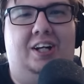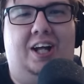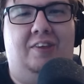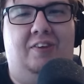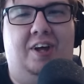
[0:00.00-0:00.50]

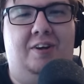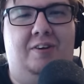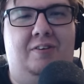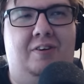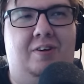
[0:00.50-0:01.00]
and
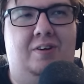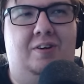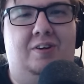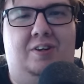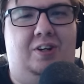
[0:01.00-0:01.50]
then,
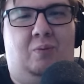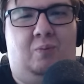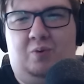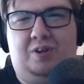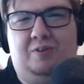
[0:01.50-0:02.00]
you know,
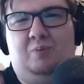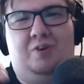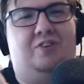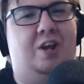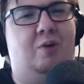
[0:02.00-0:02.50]
we
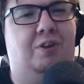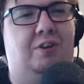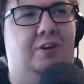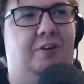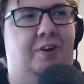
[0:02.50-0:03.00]
send it with a
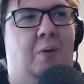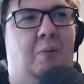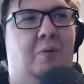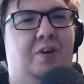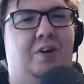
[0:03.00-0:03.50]
little note
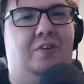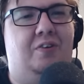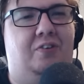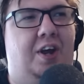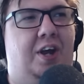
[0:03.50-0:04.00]

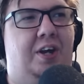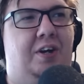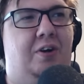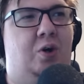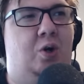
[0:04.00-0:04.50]
saying,